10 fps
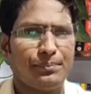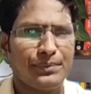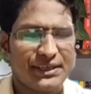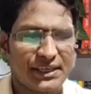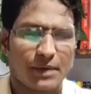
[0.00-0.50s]

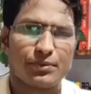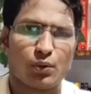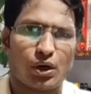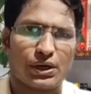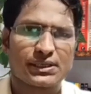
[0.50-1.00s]
middle of the
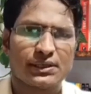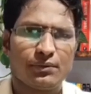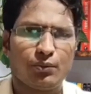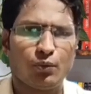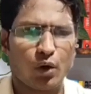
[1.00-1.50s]
words,
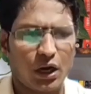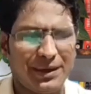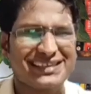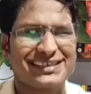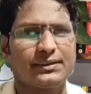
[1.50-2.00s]

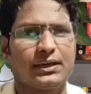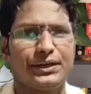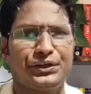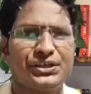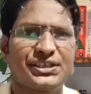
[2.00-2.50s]
always in the
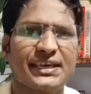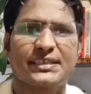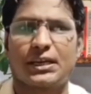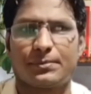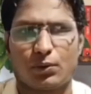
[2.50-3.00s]

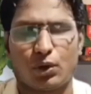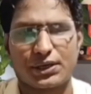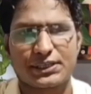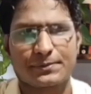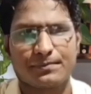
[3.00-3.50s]
initiation of the
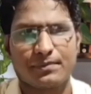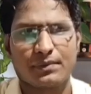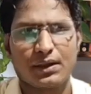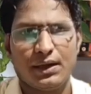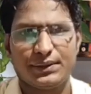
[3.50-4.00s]
words.
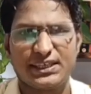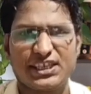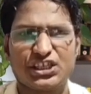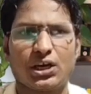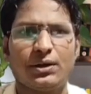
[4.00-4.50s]
This
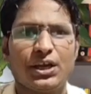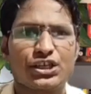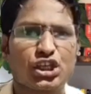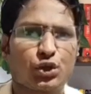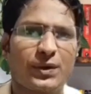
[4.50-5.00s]
is the
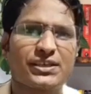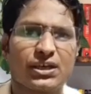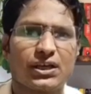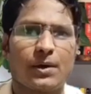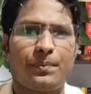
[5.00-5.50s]

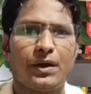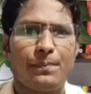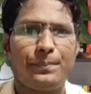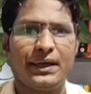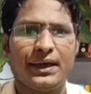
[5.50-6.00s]
situation of
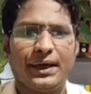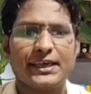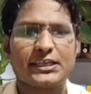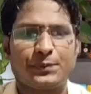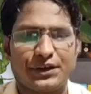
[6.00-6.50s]
being
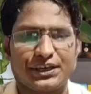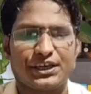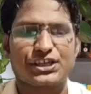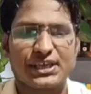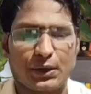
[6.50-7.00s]

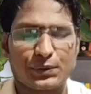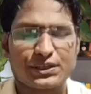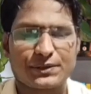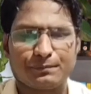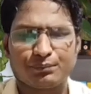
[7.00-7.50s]
aspirated
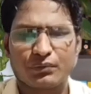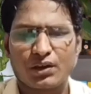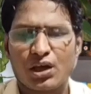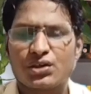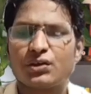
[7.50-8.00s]
sounds.
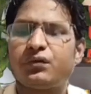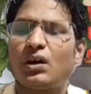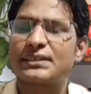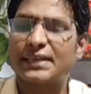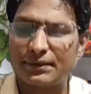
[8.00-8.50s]
So
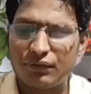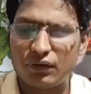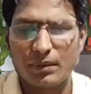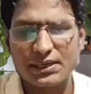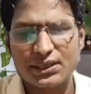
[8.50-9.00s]
first and
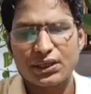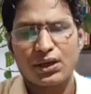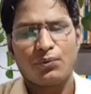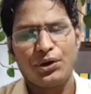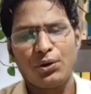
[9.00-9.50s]
foremost,
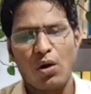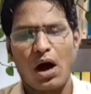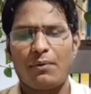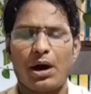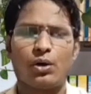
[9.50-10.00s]
we know
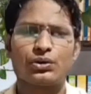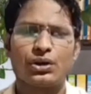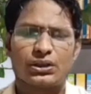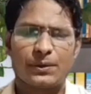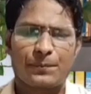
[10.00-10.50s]

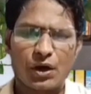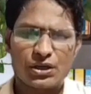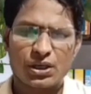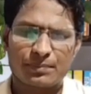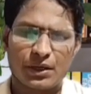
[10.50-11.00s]
about the
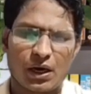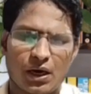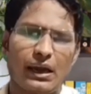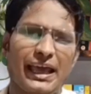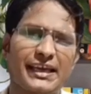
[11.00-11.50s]
burst of the
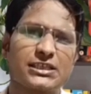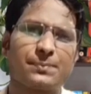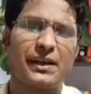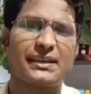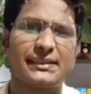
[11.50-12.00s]
like as
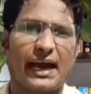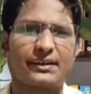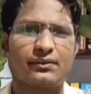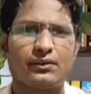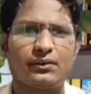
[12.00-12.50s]
breath
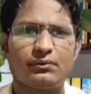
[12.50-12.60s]
that